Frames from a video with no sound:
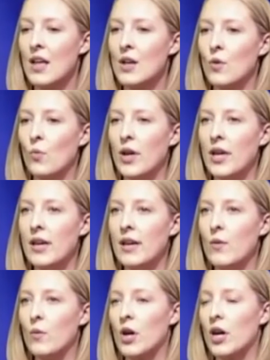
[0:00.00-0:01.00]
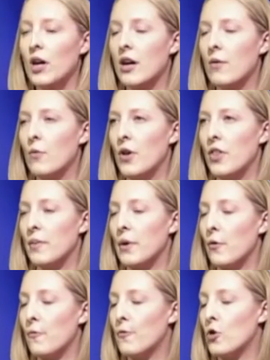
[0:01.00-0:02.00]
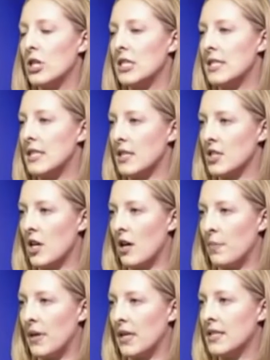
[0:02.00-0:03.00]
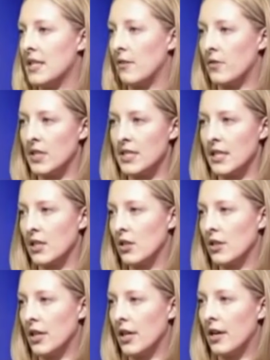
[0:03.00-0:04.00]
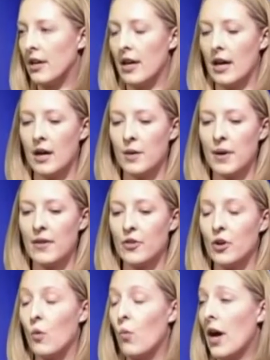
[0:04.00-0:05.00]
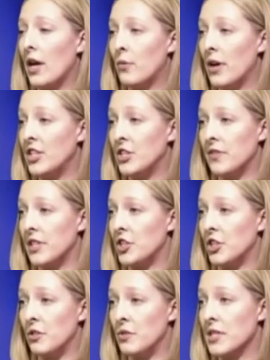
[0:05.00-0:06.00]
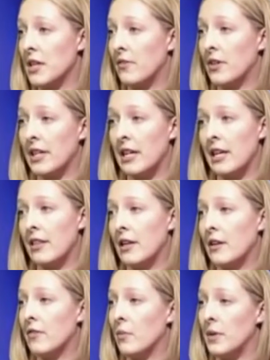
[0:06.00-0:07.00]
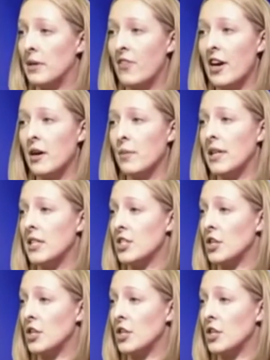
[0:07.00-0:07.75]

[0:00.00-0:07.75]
We work with about four to six topics every single year, um, and there are a wide range of issues covering anything from the environment to